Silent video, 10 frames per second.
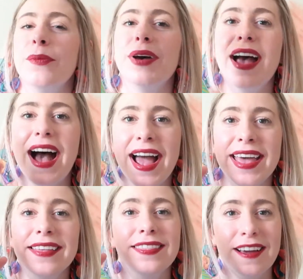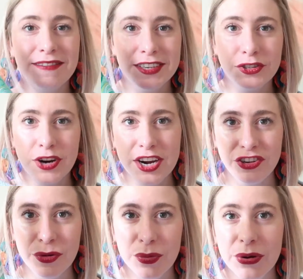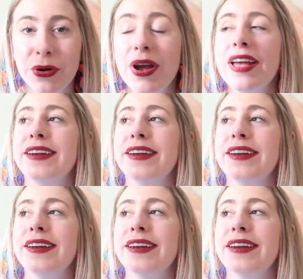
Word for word: But I love this dry shampoo.